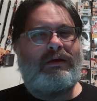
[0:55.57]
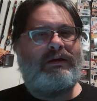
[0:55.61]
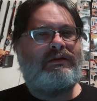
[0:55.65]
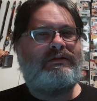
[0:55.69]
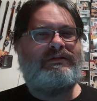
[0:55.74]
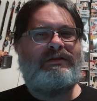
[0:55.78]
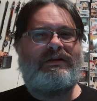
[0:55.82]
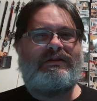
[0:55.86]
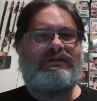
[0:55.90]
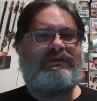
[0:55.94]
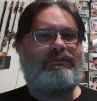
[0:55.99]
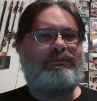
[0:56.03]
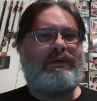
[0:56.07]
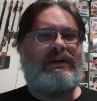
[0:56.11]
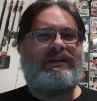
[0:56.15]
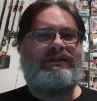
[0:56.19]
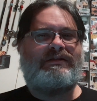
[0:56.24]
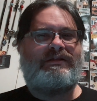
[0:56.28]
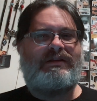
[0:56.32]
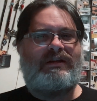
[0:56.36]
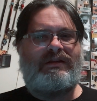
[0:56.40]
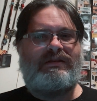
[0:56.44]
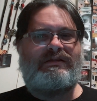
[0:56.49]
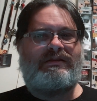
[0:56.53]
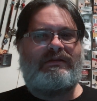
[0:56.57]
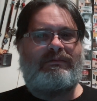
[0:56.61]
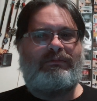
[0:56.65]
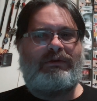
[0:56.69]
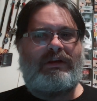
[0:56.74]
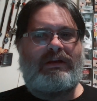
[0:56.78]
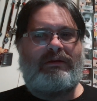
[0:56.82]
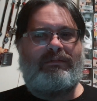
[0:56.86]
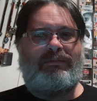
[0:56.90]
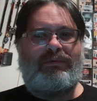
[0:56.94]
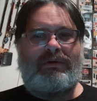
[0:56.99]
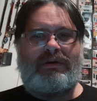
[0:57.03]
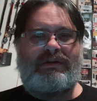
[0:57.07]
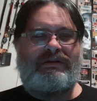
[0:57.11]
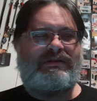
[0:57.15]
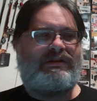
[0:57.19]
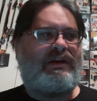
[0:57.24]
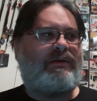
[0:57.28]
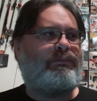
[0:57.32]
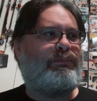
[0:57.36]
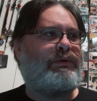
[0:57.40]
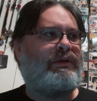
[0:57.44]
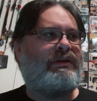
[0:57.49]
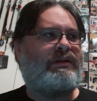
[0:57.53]
It doesn't make sense to me because
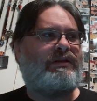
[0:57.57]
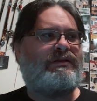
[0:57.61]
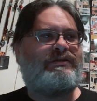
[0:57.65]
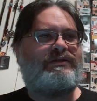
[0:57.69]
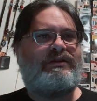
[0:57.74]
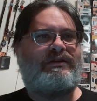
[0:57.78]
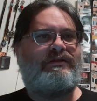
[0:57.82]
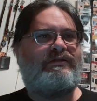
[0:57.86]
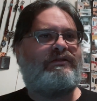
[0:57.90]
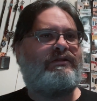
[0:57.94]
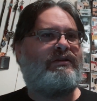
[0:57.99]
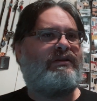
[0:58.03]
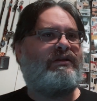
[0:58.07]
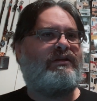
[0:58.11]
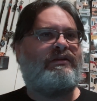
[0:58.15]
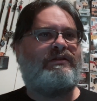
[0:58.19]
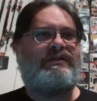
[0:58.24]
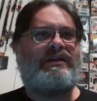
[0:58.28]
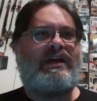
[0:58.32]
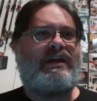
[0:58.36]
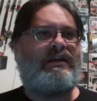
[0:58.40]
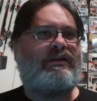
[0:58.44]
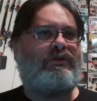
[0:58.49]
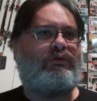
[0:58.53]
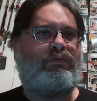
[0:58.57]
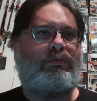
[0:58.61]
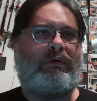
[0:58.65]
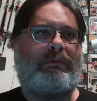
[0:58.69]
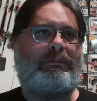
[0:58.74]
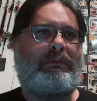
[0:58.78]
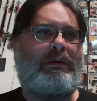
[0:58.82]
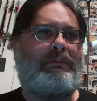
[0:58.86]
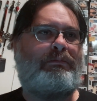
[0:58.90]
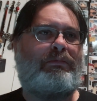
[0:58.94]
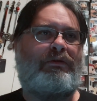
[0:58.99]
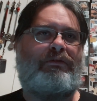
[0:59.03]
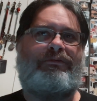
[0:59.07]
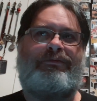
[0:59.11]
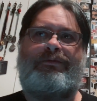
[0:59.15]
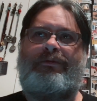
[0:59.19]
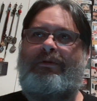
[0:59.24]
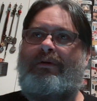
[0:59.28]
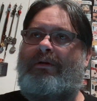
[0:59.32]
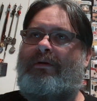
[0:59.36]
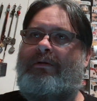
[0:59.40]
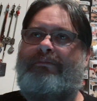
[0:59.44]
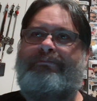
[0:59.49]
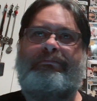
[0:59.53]
I've been listening to A Day to Remember
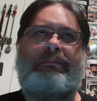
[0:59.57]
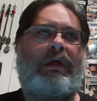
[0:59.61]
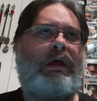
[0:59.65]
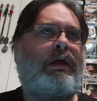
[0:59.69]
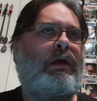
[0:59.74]
for